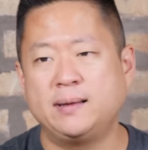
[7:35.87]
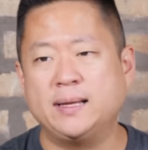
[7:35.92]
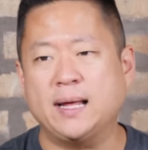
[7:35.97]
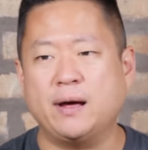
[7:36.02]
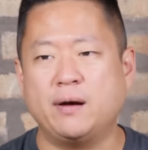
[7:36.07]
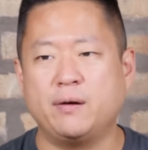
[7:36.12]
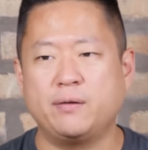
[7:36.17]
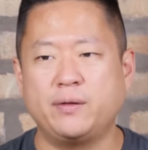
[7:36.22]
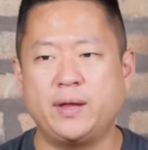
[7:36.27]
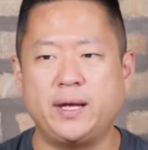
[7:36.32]

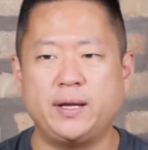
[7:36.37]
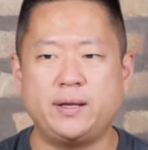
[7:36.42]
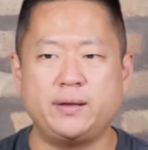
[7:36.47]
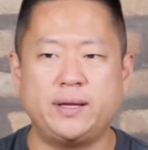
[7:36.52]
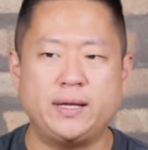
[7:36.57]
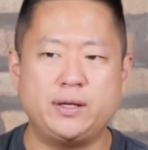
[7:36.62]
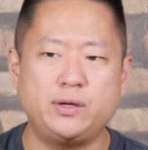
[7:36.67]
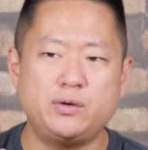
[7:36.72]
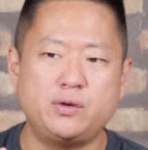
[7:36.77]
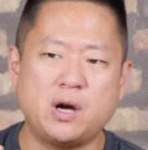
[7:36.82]
Now they
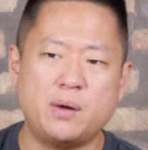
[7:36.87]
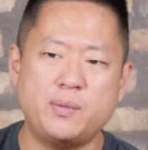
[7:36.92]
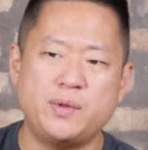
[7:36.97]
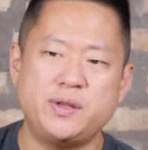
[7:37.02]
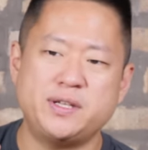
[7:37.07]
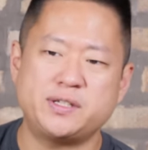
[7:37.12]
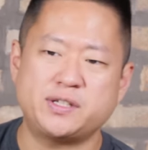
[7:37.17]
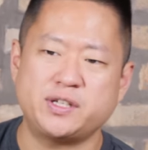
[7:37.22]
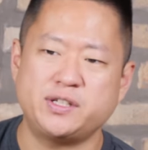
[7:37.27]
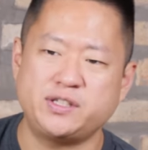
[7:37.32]
they do come in
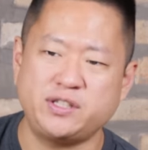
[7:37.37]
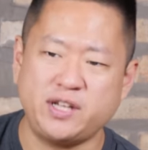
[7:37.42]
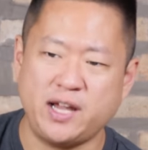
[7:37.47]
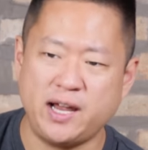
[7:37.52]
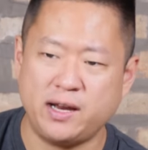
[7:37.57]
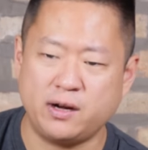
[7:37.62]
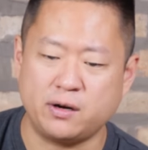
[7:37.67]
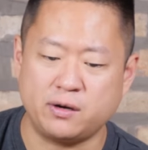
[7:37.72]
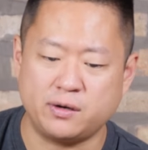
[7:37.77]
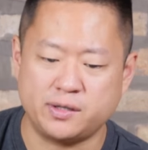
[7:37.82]
these
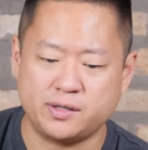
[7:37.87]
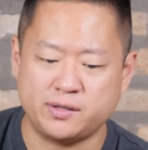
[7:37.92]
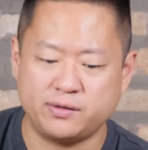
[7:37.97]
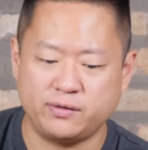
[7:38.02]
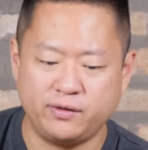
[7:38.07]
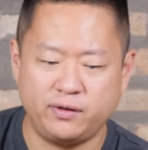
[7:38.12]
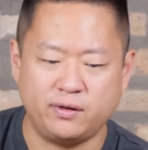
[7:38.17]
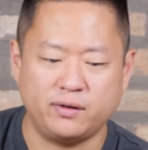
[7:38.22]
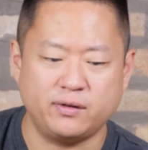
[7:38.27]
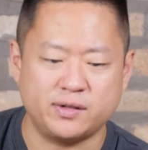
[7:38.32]
containers,
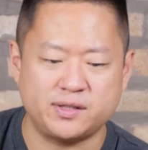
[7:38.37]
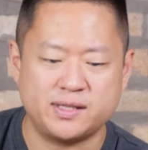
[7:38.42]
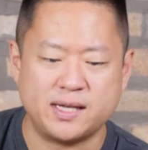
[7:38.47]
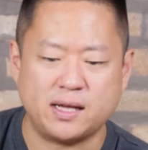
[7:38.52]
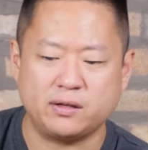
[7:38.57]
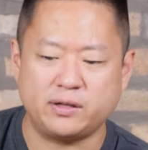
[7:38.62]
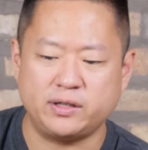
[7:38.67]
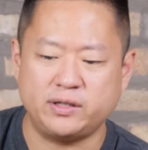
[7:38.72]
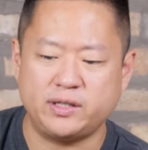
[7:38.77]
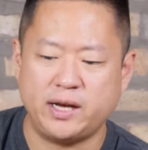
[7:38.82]
you know, the
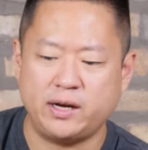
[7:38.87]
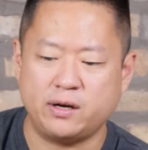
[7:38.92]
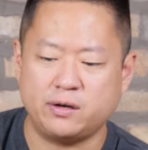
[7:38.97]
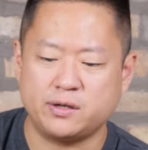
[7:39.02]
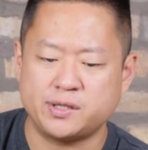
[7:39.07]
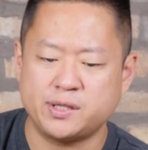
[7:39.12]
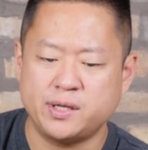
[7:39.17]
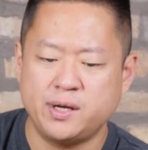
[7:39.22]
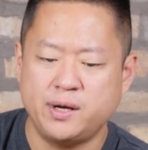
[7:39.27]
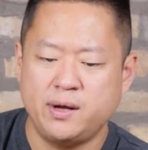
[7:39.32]
salad
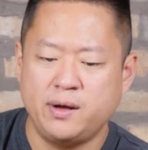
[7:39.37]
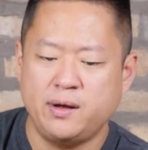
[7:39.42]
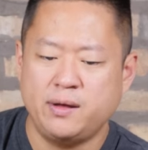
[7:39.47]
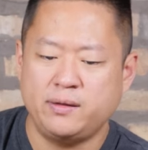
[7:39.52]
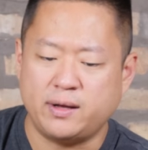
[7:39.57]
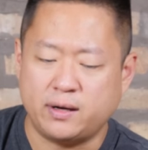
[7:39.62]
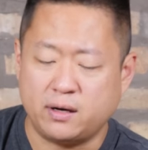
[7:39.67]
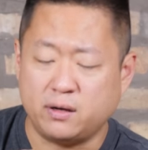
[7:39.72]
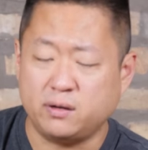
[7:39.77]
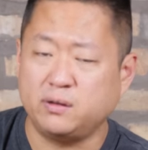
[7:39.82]
containers
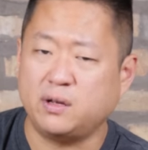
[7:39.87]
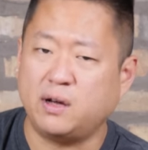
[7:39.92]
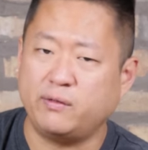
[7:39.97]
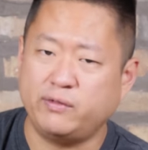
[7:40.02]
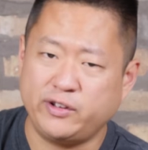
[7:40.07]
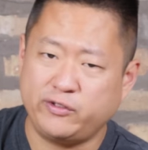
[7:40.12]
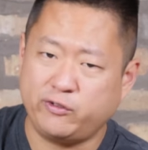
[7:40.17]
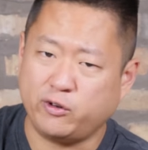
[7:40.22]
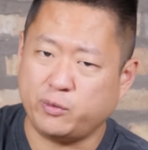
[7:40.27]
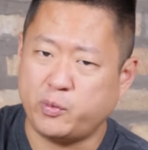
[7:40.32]
that are
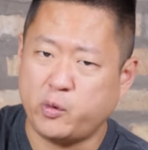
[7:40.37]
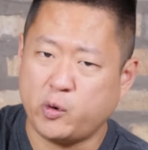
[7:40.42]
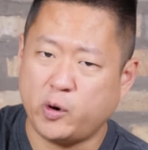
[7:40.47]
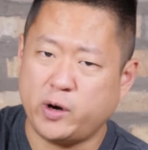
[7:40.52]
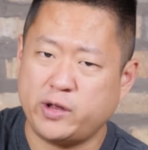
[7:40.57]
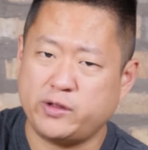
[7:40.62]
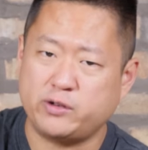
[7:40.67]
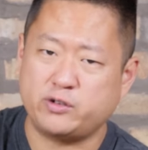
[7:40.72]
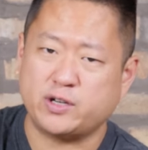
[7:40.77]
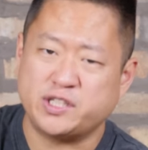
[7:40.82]
lovely for
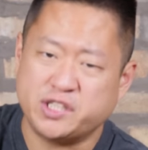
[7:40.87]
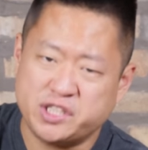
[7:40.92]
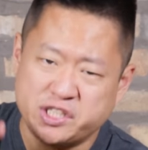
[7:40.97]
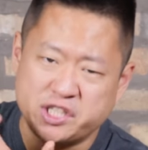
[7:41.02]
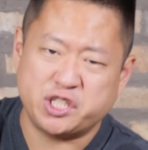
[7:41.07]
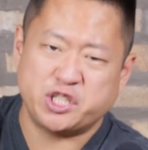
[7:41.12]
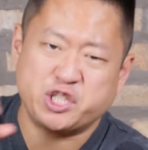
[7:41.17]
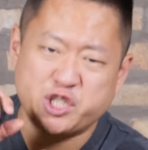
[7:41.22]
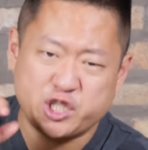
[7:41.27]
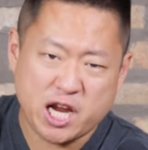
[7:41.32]
pouring on the dressing
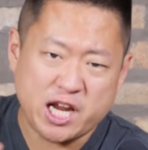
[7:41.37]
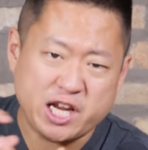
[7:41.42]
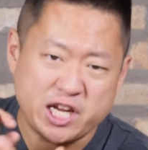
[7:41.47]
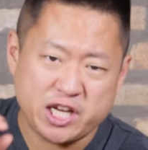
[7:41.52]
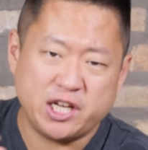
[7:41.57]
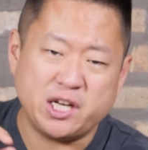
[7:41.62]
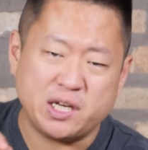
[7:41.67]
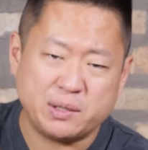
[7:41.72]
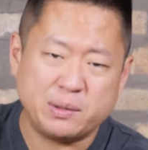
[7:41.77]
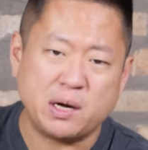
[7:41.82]
and
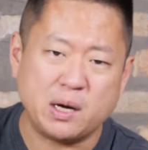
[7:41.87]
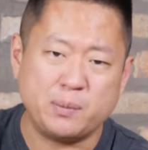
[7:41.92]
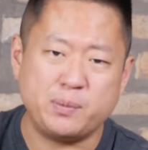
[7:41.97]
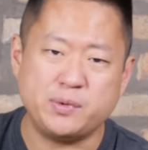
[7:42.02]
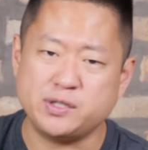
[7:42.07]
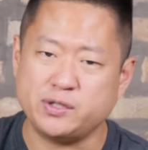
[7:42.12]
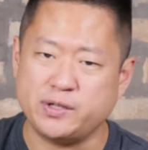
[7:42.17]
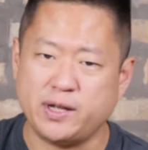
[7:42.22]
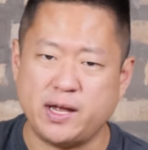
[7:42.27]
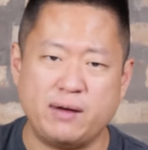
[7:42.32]
shaking them
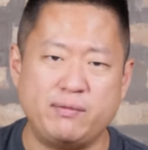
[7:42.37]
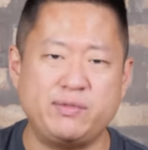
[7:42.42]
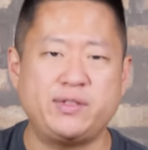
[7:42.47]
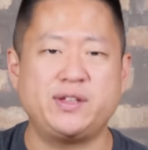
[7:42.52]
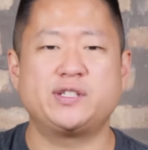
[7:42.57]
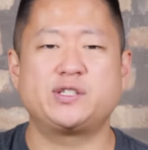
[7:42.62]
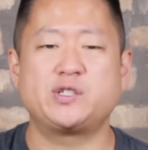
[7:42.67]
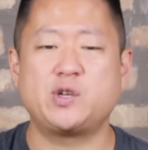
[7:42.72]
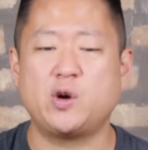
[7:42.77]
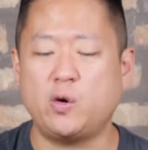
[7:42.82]
up so that
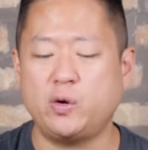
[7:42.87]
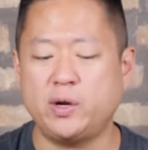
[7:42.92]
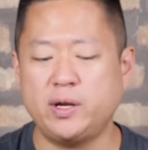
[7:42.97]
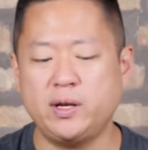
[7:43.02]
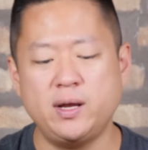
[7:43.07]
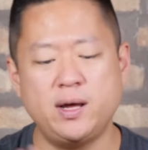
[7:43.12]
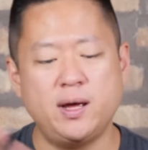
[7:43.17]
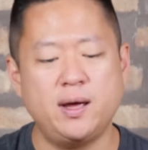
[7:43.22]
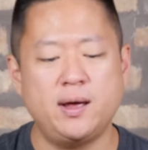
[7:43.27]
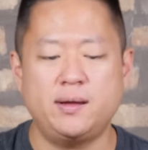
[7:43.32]
everything's
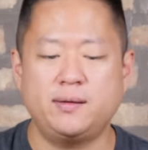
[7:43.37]
coated.